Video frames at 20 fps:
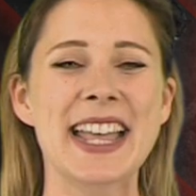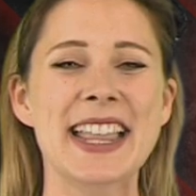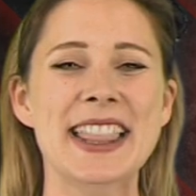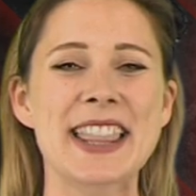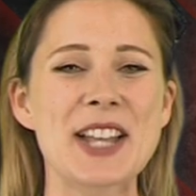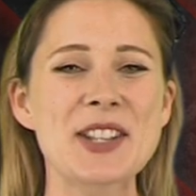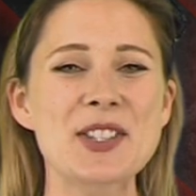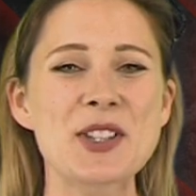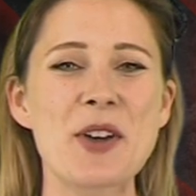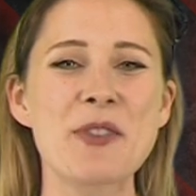
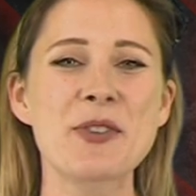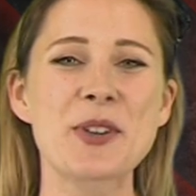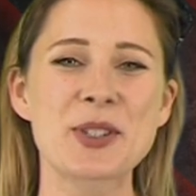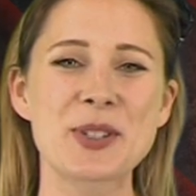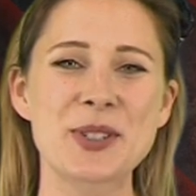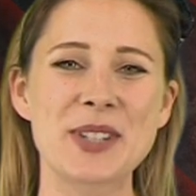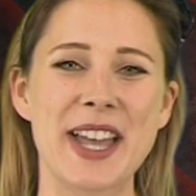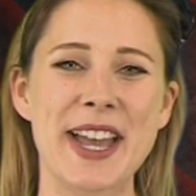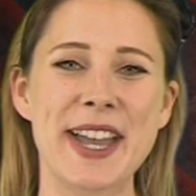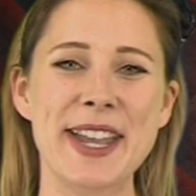That's all for
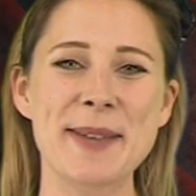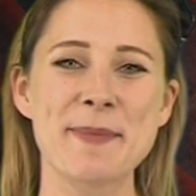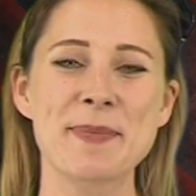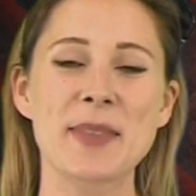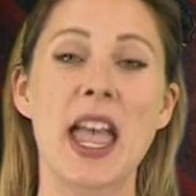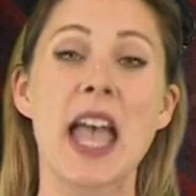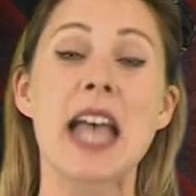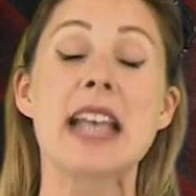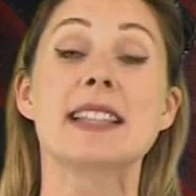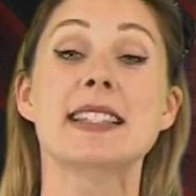today.
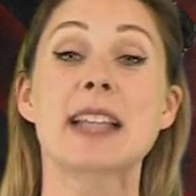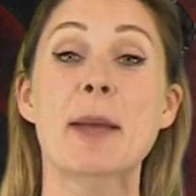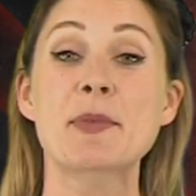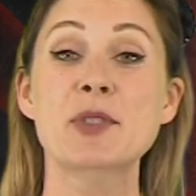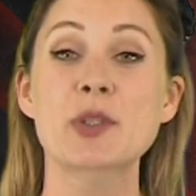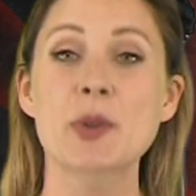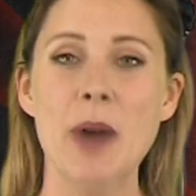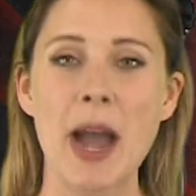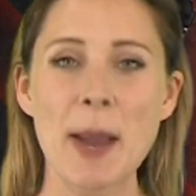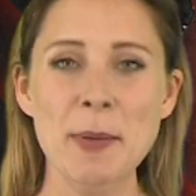
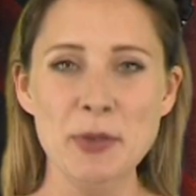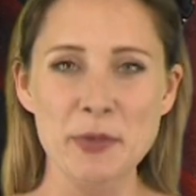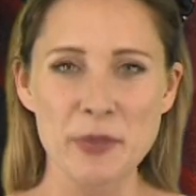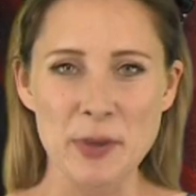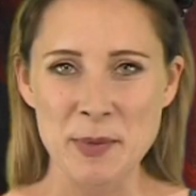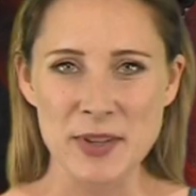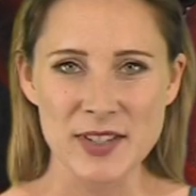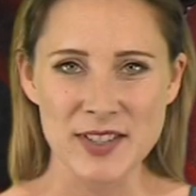Subscribe to Film